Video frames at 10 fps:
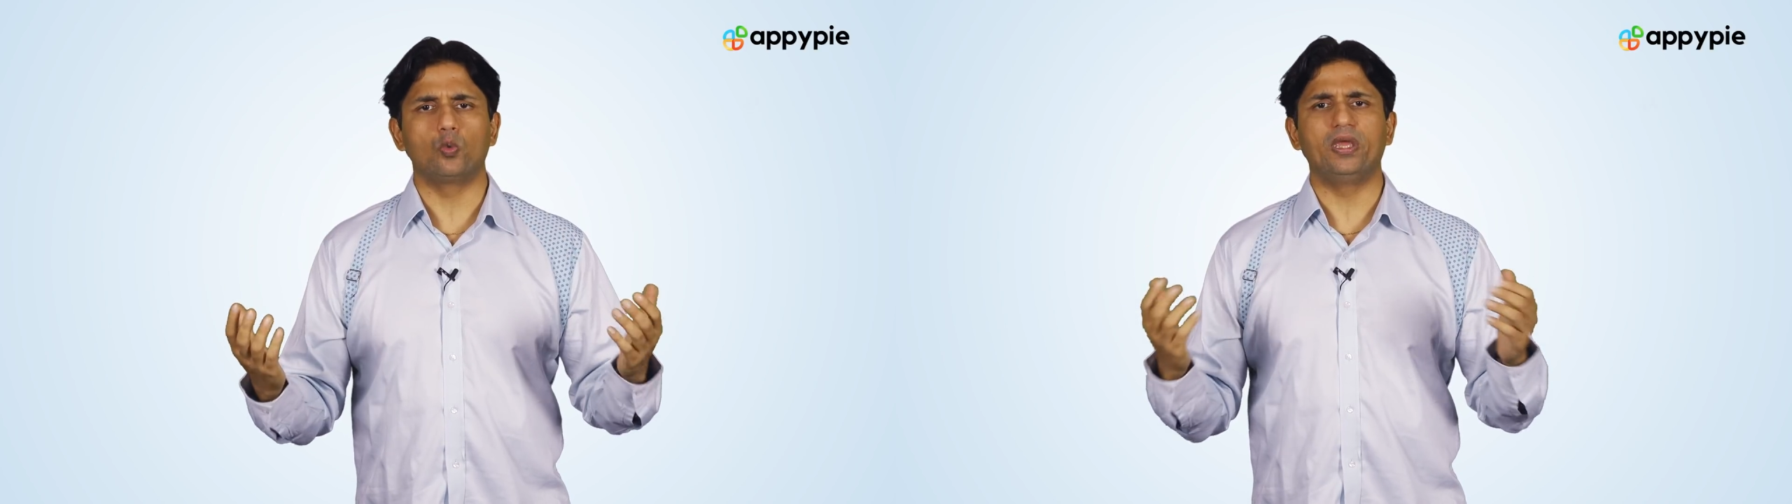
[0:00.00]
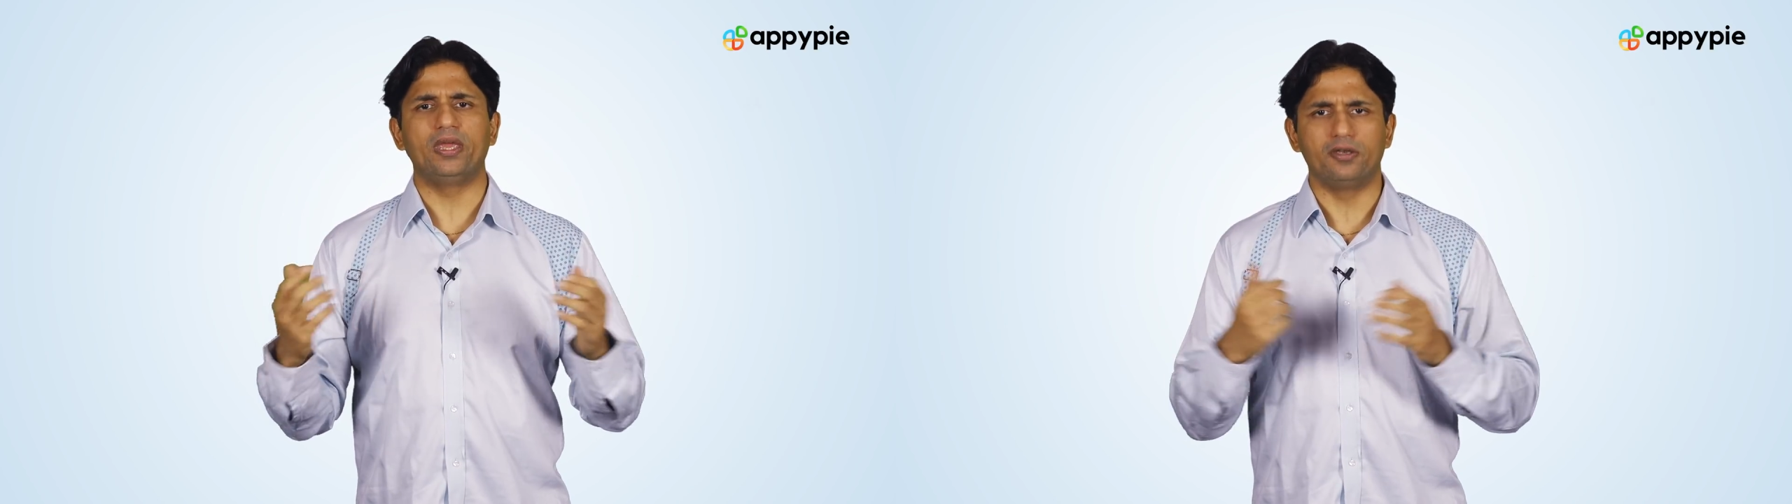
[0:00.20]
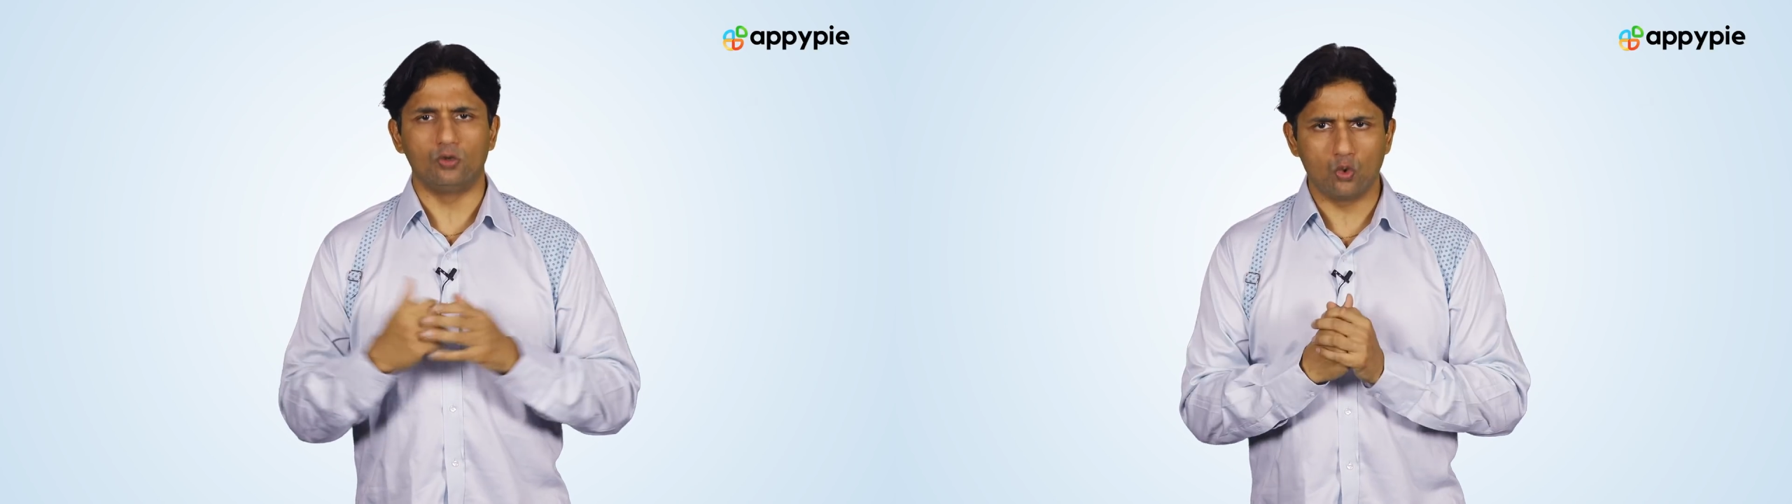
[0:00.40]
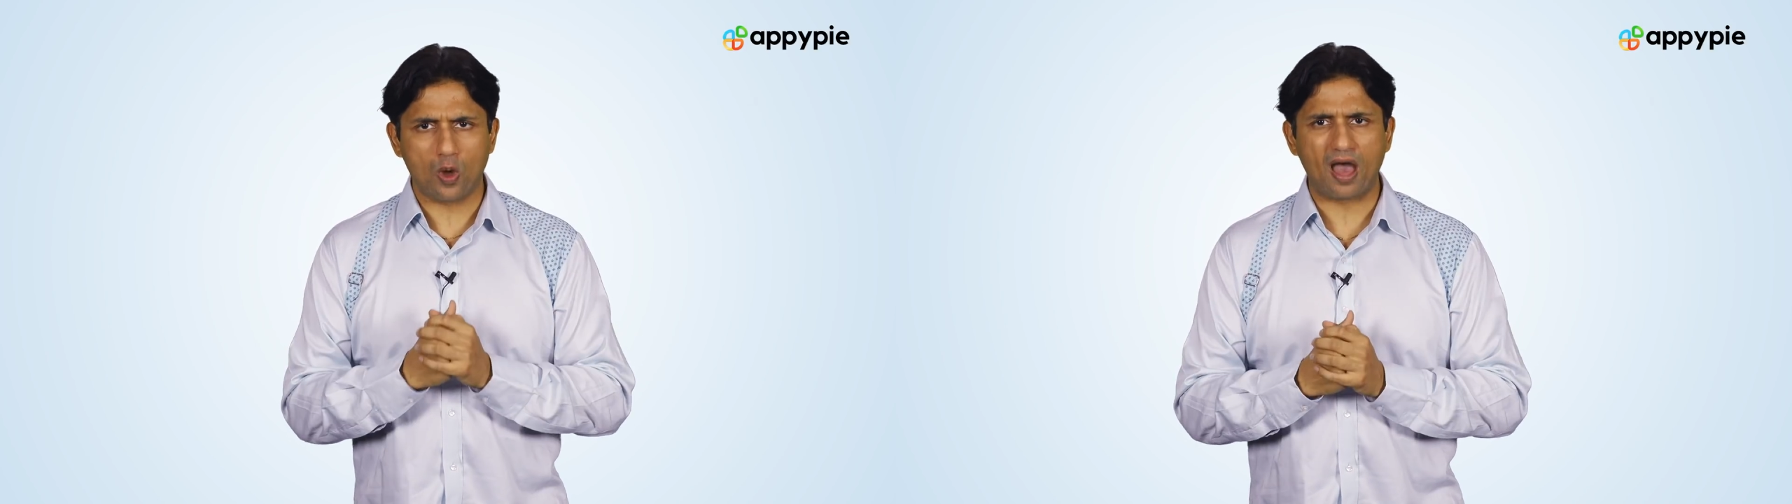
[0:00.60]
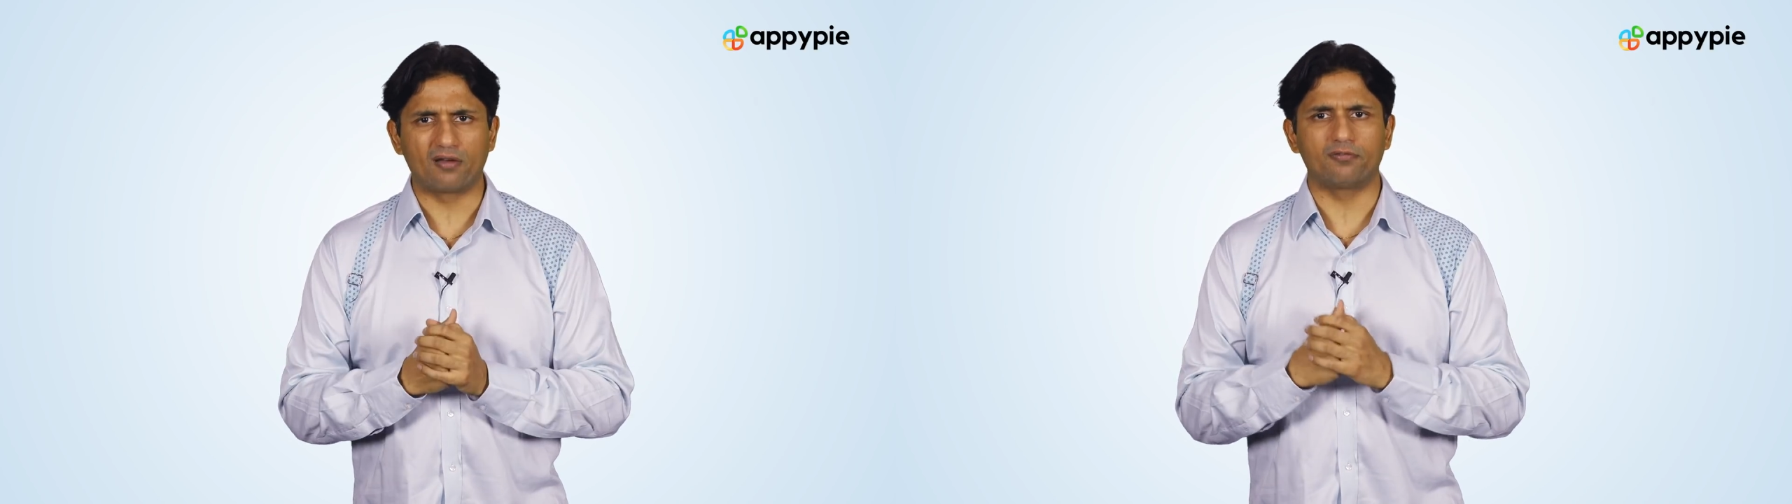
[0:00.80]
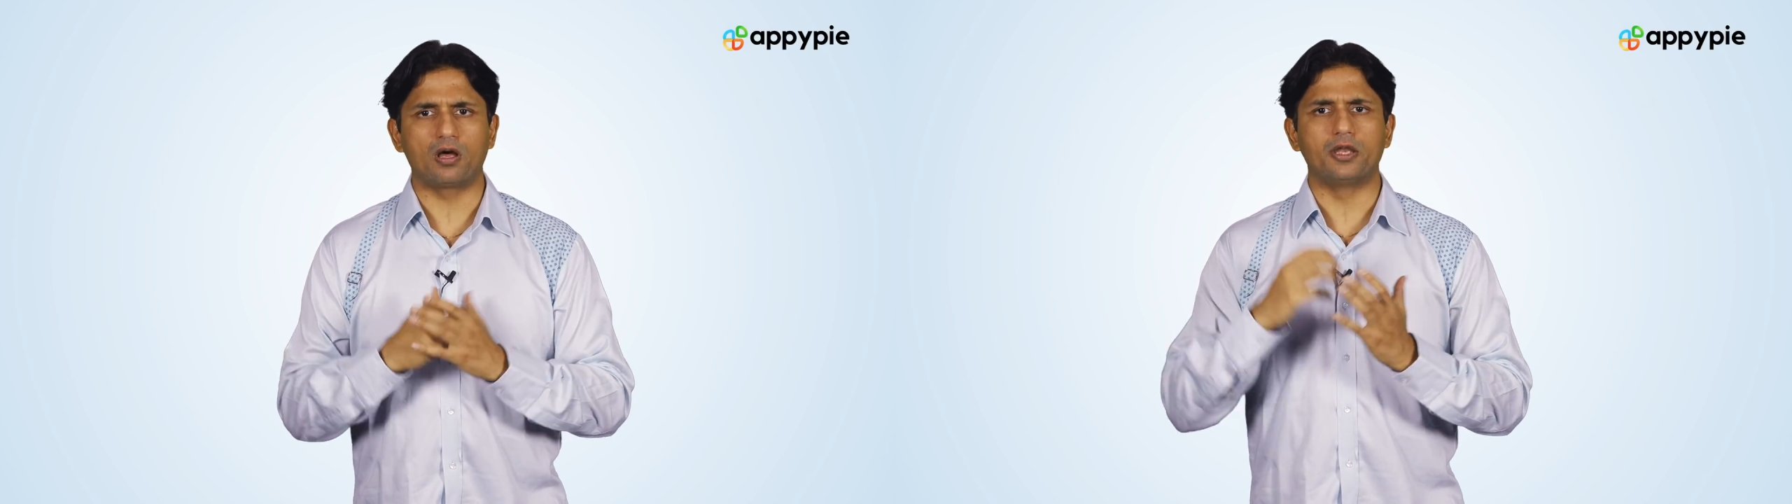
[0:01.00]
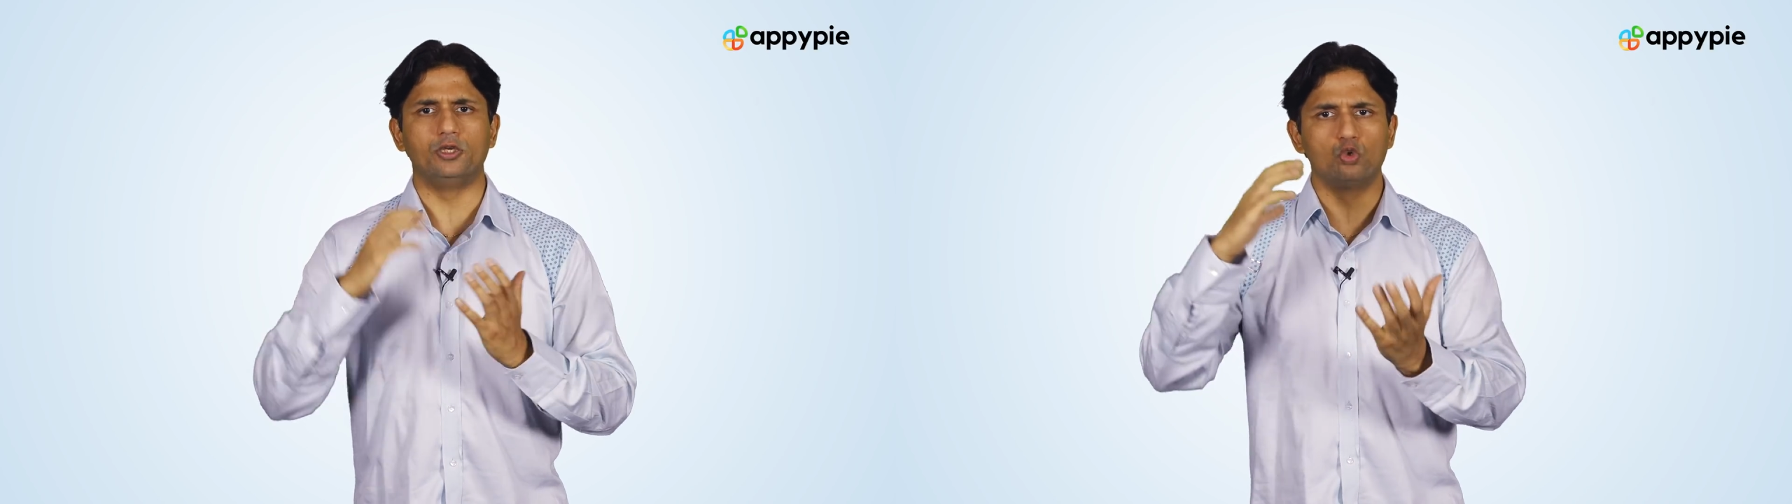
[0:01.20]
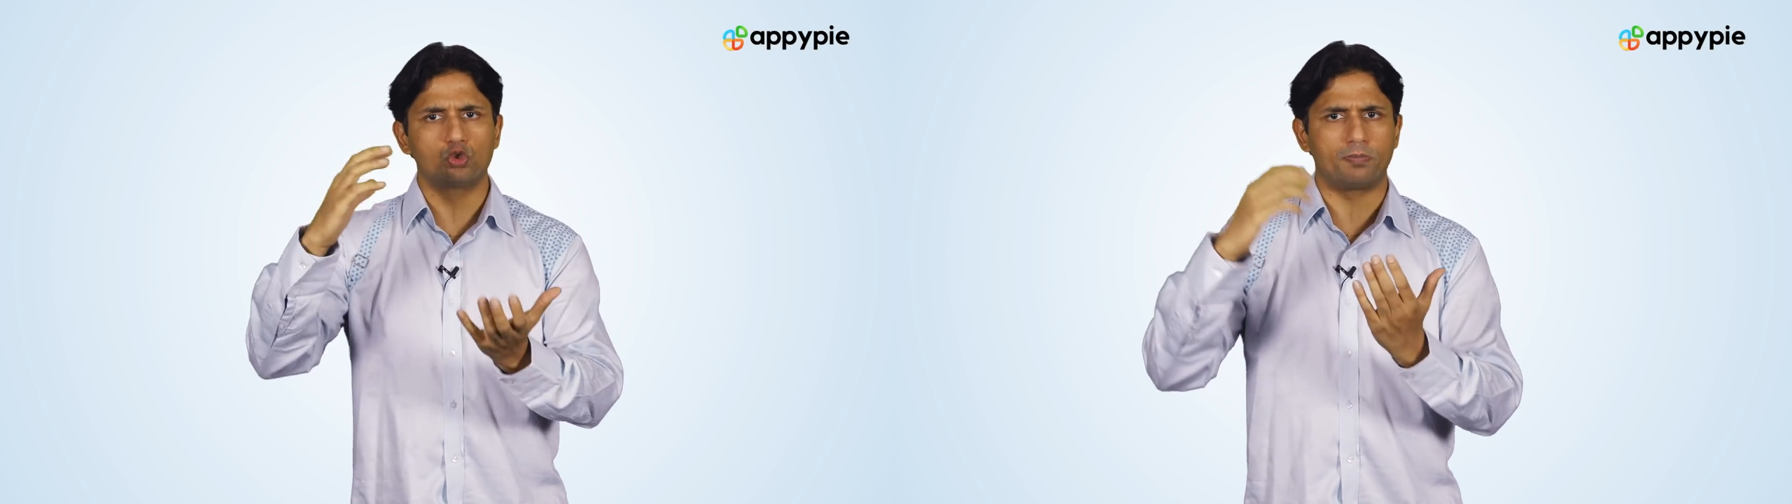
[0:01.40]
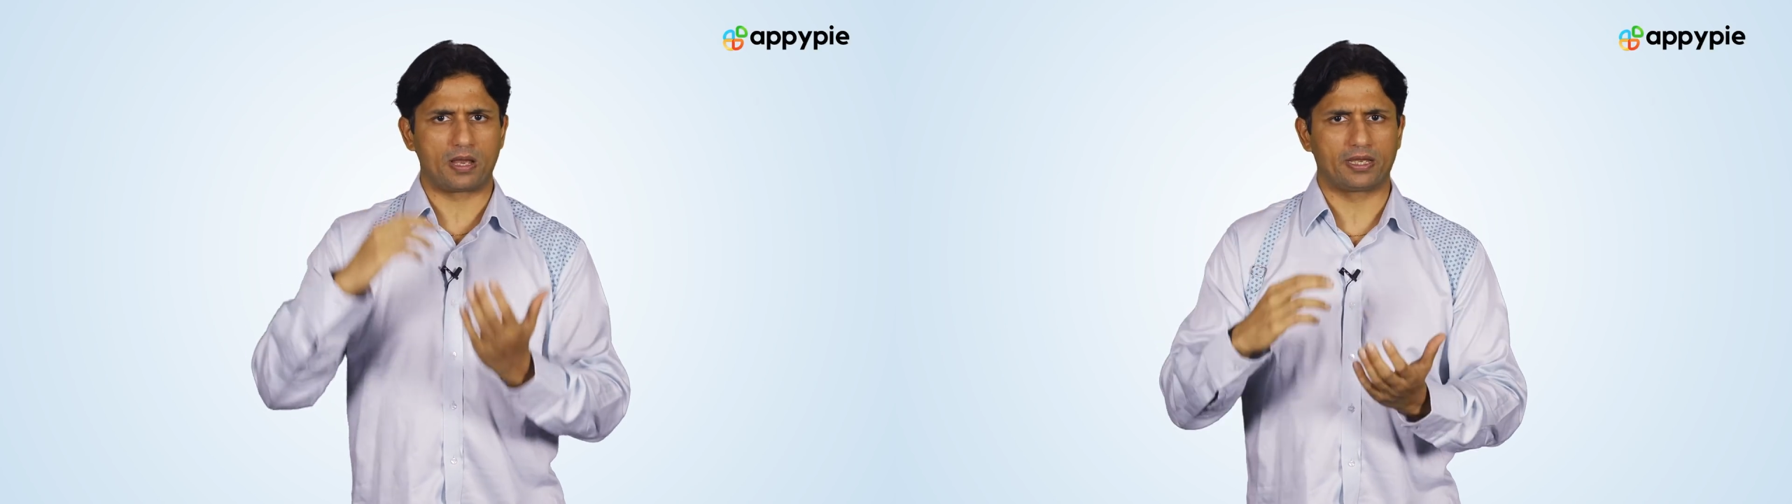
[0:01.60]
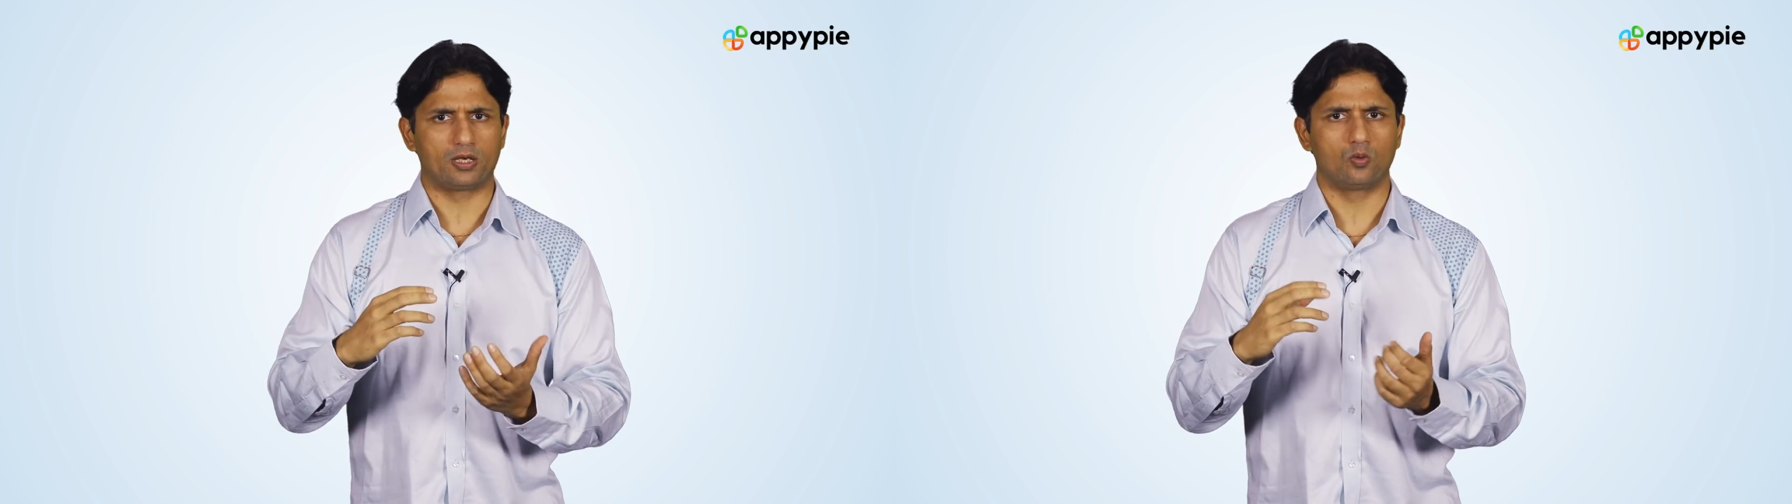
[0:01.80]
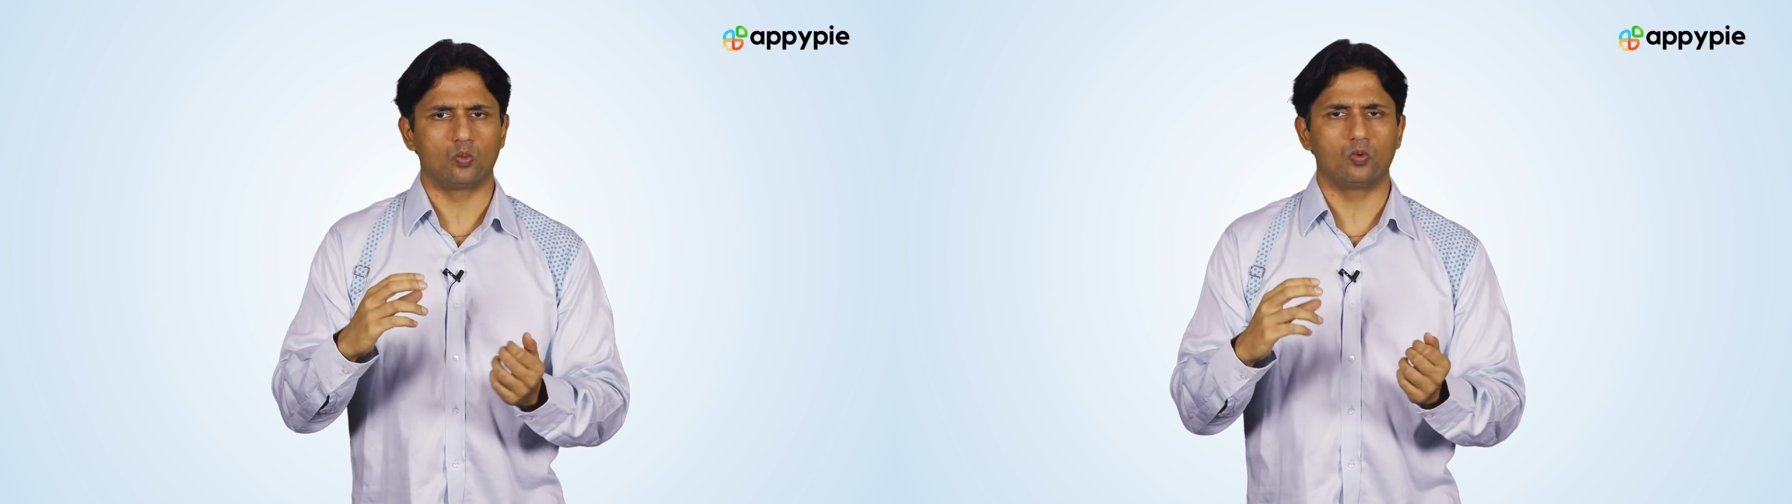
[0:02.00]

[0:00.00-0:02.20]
we do have a news plugin.